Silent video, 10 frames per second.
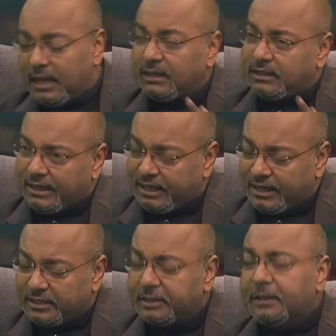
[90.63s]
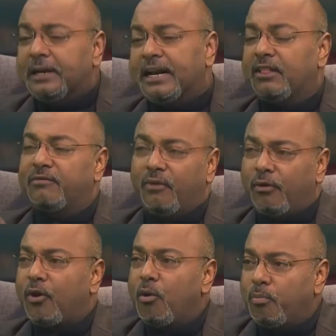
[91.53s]
these three things. Now, the
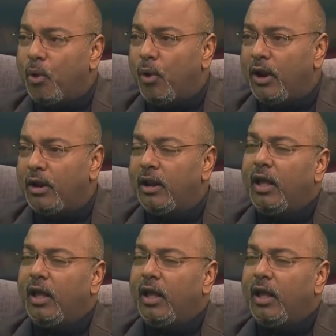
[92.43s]
fourth component,